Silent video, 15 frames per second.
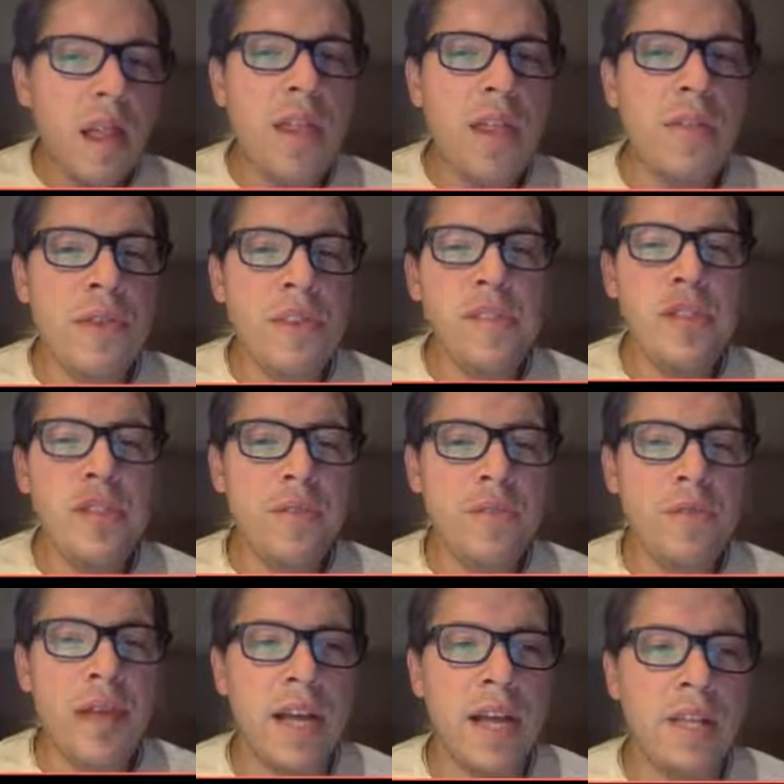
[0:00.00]
this could
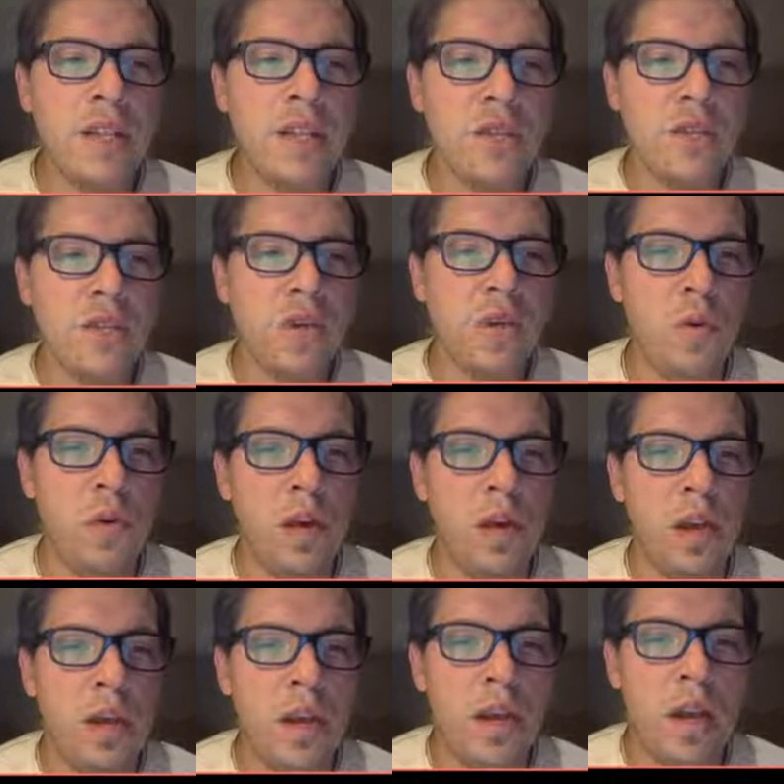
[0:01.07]
have led to
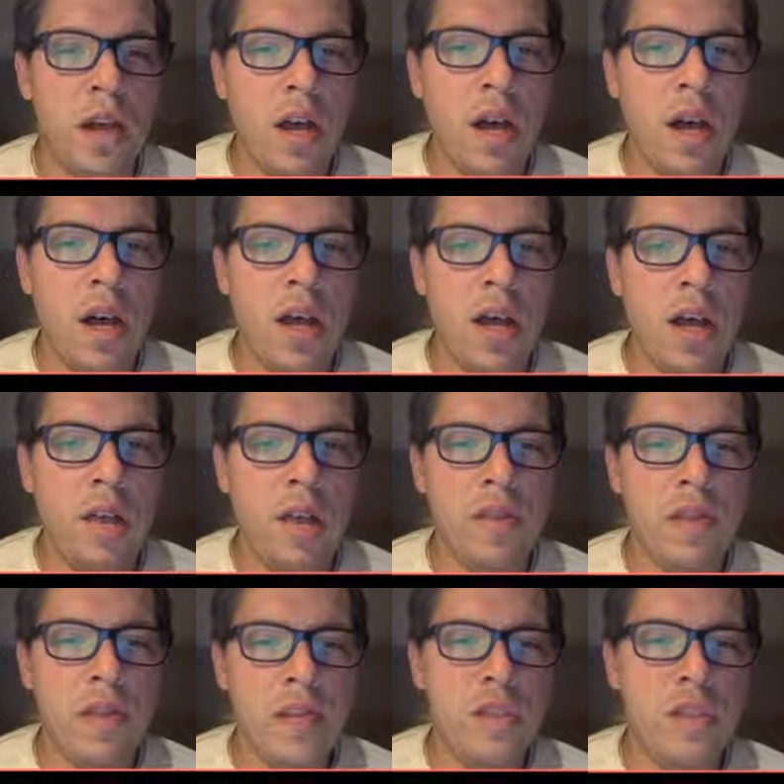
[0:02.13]

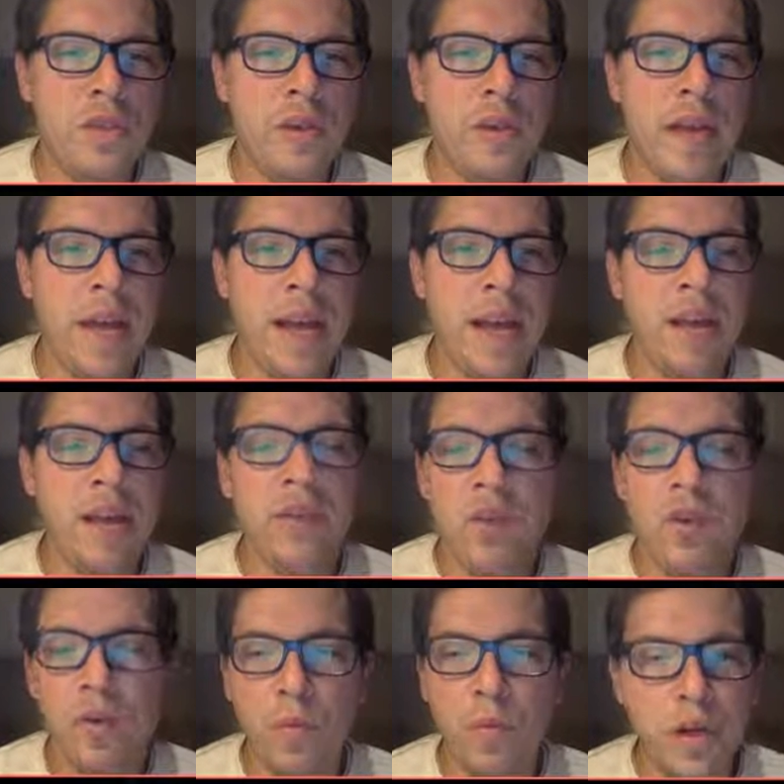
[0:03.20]
the issue at hand.
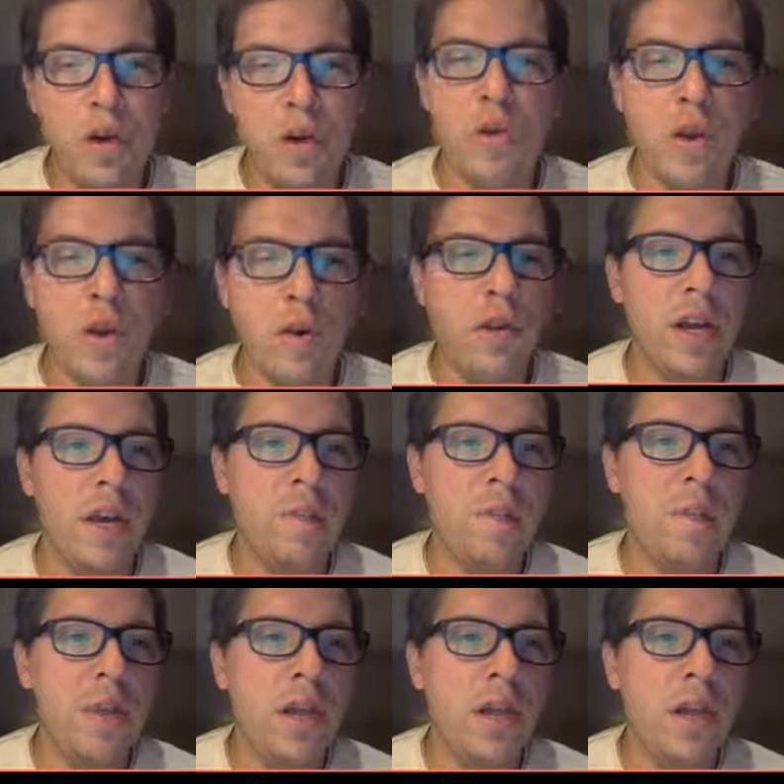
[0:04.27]
We don't know yet.